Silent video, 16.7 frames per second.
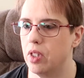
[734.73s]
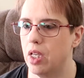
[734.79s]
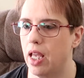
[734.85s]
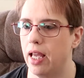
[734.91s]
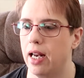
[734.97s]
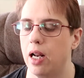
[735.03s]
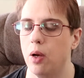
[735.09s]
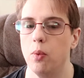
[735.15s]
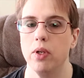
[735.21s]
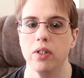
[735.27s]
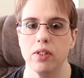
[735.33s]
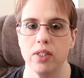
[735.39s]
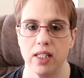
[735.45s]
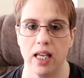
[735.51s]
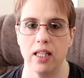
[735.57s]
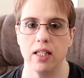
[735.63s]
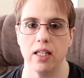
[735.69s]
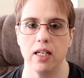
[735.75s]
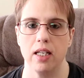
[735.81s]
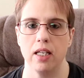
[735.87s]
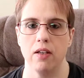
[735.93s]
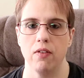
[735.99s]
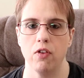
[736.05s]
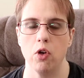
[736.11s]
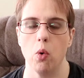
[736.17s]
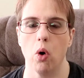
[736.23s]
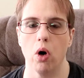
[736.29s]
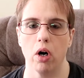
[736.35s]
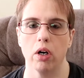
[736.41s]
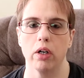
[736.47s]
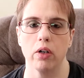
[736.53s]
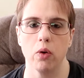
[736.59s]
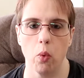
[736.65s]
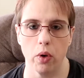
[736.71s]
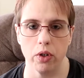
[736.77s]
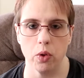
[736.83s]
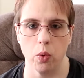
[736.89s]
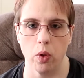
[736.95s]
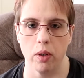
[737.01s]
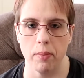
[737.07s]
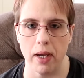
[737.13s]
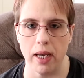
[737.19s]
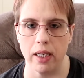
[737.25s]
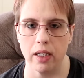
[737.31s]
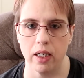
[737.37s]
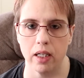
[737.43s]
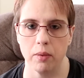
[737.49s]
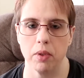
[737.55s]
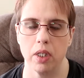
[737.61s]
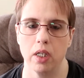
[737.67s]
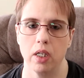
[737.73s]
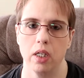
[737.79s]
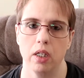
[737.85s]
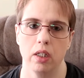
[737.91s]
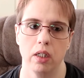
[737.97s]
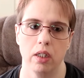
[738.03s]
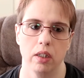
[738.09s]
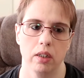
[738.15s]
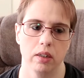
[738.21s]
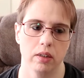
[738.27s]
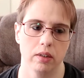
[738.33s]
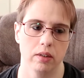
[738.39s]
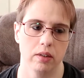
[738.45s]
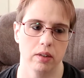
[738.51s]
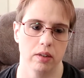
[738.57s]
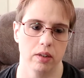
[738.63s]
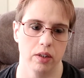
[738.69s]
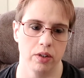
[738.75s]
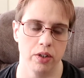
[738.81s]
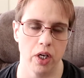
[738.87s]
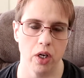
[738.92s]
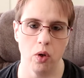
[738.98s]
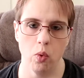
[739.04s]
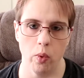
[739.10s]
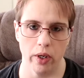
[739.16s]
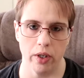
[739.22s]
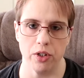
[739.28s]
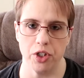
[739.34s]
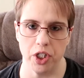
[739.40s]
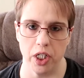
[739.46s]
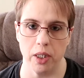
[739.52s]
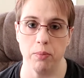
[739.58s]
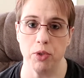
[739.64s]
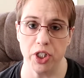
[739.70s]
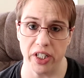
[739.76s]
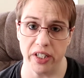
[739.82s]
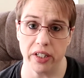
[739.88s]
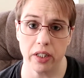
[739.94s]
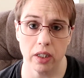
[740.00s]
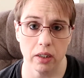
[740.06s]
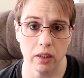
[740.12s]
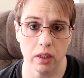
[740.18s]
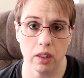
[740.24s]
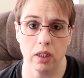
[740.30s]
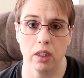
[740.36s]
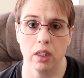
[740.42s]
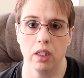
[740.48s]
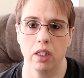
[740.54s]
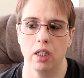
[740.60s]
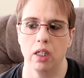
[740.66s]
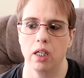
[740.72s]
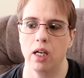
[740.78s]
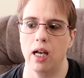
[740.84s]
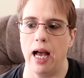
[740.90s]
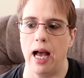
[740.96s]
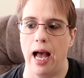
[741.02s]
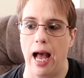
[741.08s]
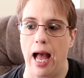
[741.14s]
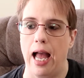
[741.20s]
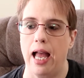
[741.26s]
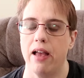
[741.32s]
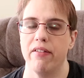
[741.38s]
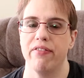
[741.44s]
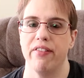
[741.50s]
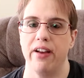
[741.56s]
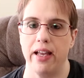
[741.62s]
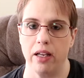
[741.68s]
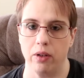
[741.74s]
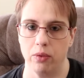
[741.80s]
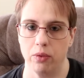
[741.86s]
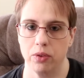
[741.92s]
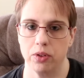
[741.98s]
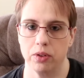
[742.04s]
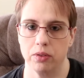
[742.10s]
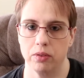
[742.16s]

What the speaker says: and I will say that if you are going to wear makeup, don't wear cheap junk. I have found,